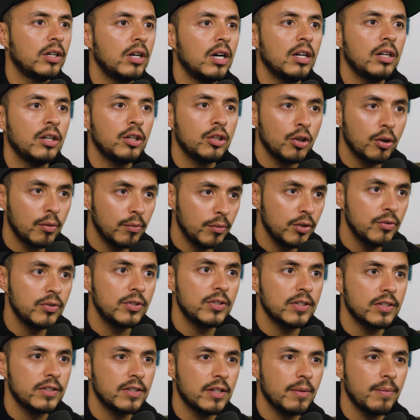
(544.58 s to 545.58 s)
your gut, and your
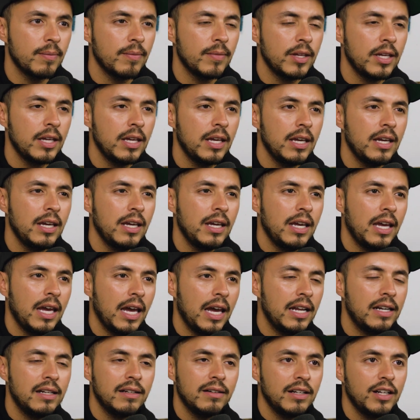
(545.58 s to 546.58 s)
immune system.
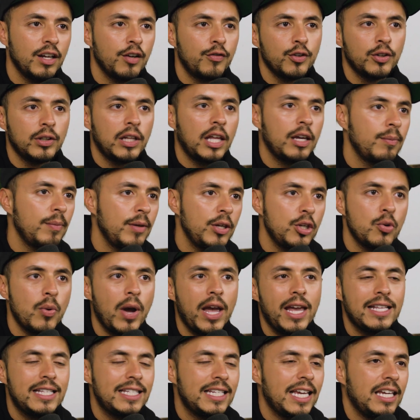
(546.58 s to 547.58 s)
And if you're like me, you
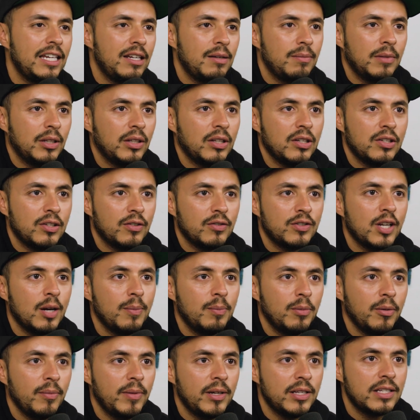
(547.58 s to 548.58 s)
hate taking millions of
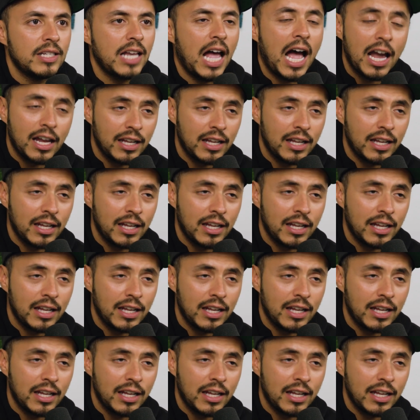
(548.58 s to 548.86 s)
supplements.